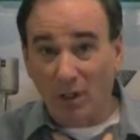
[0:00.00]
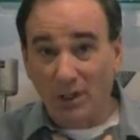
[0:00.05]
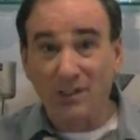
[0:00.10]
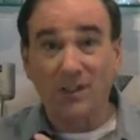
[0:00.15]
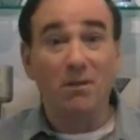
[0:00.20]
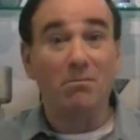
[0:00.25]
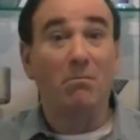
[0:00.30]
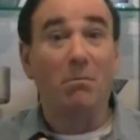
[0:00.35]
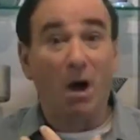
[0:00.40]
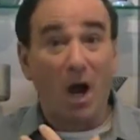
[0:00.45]
It's
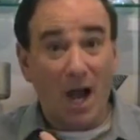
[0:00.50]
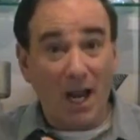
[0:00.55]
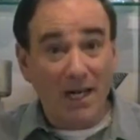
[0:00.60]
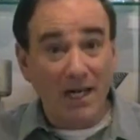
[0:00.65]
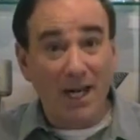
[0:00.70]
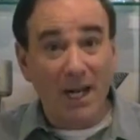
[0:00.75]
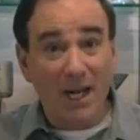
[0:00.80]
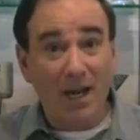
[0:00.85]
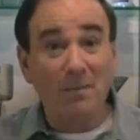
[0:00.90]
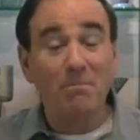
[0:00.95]
in my
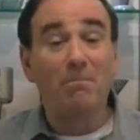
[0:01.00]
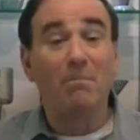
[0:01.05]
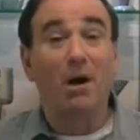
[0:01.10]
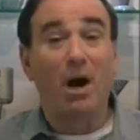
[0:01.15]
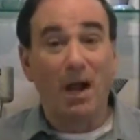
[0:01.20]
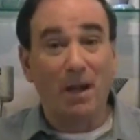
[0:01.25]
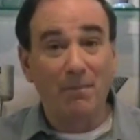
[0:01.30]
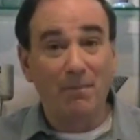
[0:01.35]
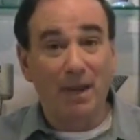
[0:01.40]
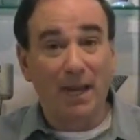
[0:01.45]
name,
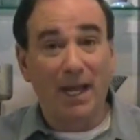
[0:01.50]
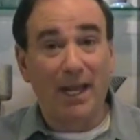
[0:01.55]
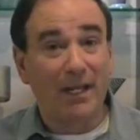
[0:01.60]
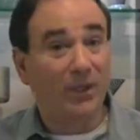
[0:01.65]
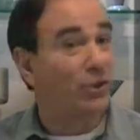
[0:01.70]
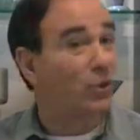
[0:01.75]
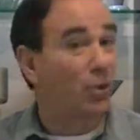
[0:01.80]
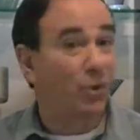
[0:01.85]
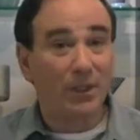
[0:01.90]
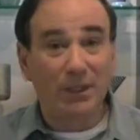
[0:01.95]
my bank,
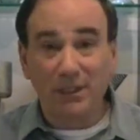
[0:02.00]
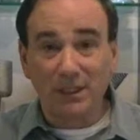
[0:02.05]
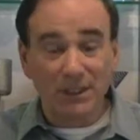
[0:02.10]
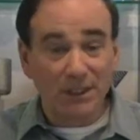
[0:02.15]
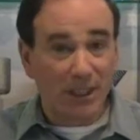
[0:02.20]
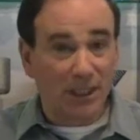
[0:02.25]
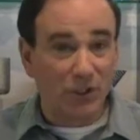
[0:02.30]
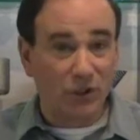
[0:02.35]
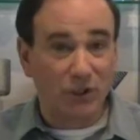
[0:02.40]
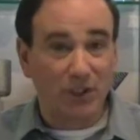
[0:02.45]
no one can
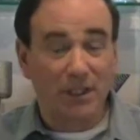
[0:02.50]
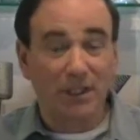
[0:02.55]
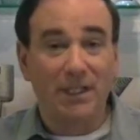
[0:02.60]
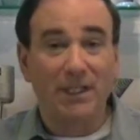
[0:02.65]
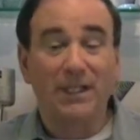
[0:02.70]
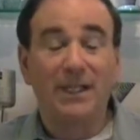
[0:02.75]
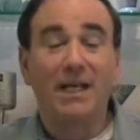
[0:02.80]
touch it,